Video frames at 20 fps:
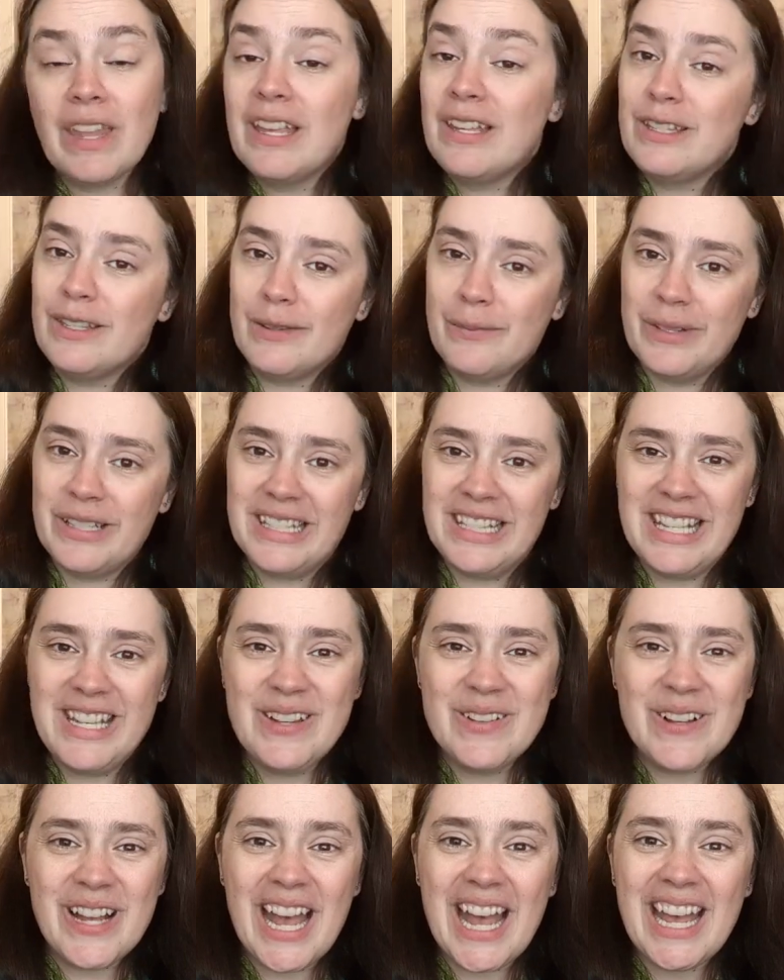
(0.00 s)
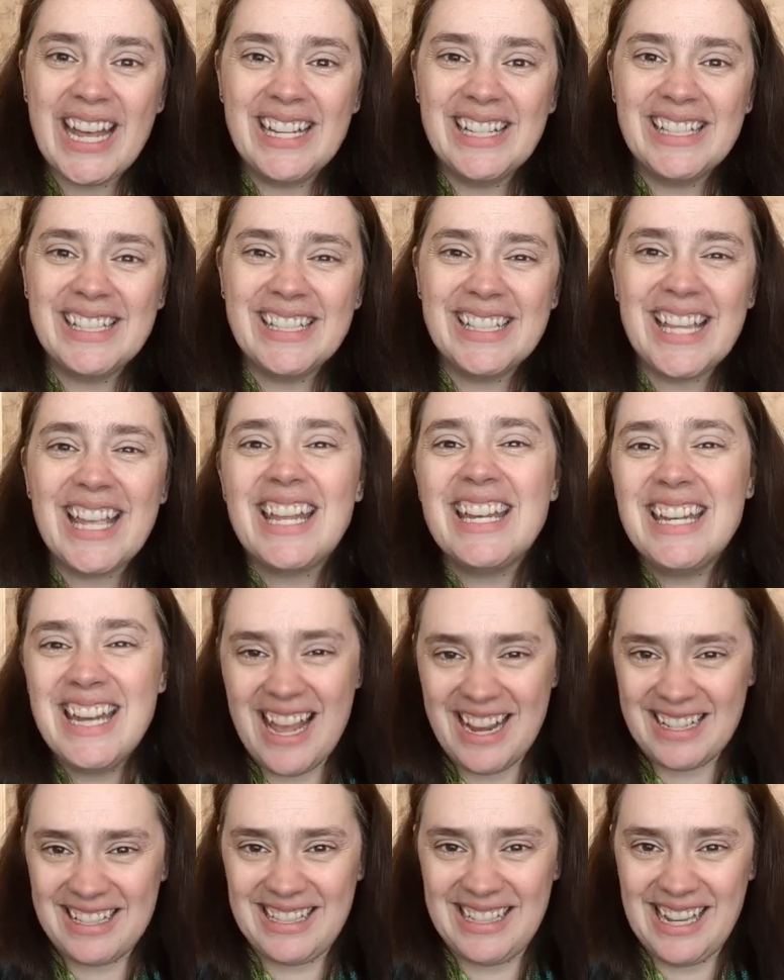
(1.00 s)
So we'll see you guys
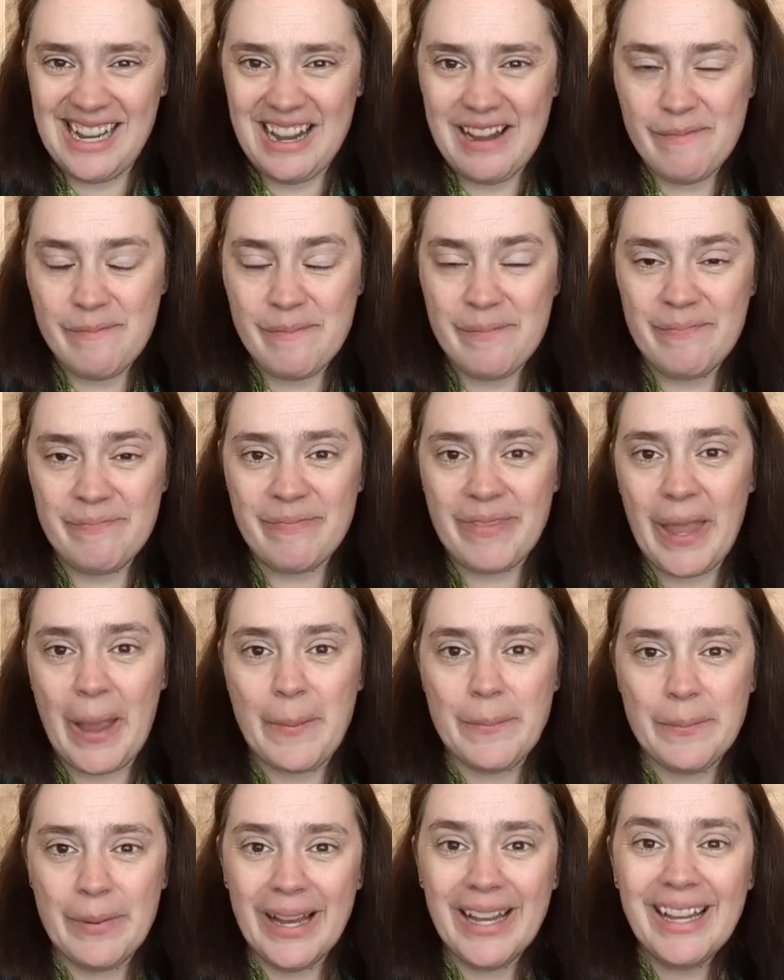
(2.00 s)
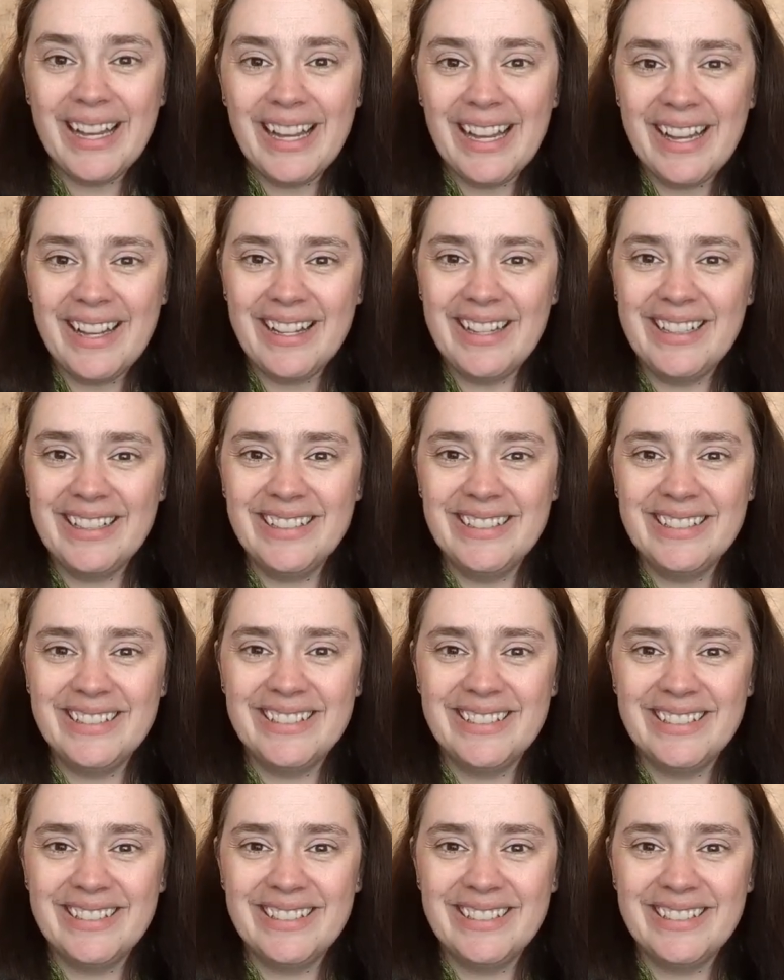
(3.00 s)
next time. Bye.